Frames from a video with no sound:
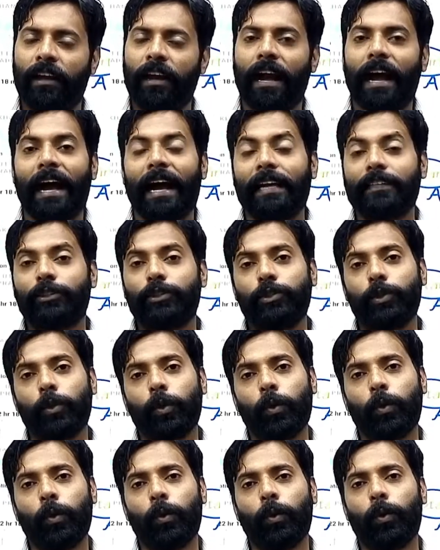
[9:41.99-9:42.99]
as
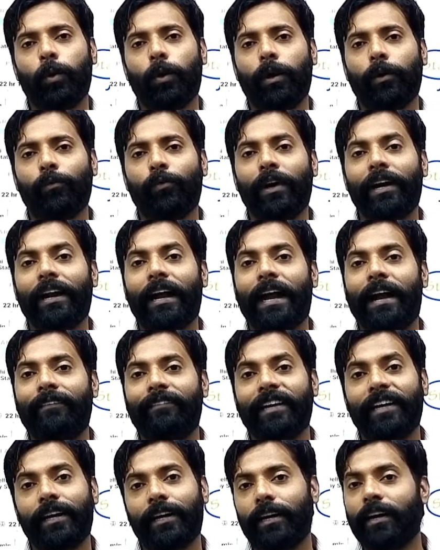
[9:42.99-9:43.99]
you were
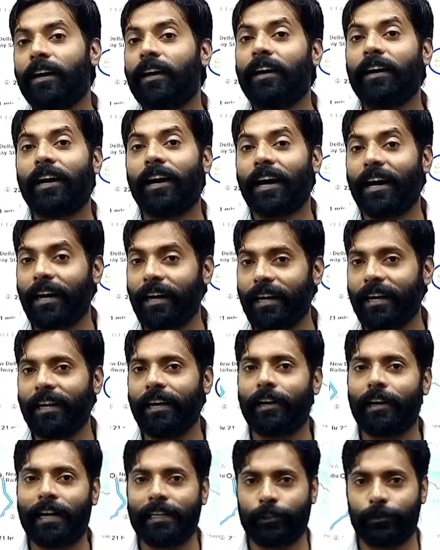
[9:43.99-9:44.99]
having earlier
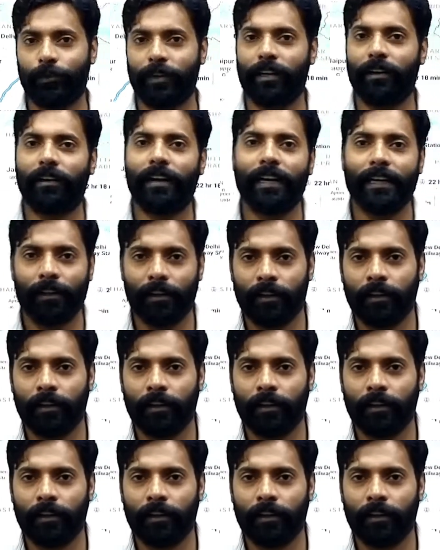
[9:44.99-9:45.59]
as well, right?